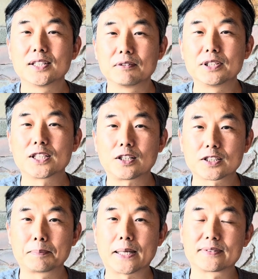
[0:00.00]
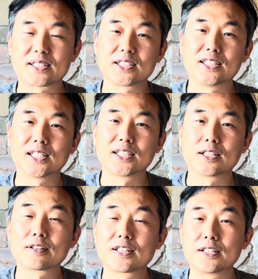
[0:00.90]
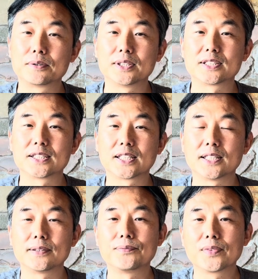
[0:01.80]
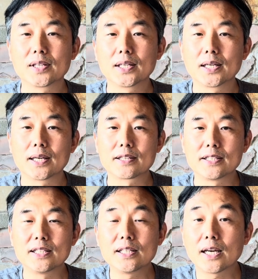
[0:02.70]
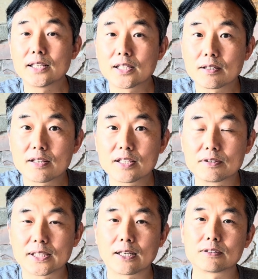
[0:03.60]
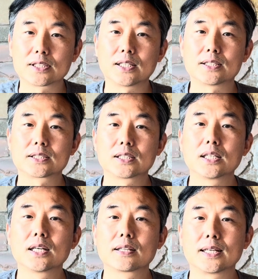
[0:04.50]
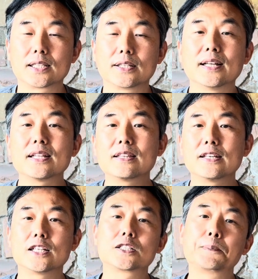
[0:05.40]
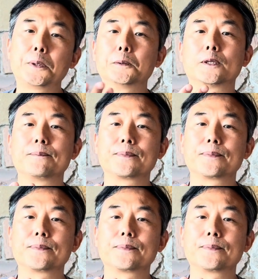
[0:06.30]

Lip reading: we talked about the yin and yang theory today. And the yin and yang theory tells us that nothing is pure.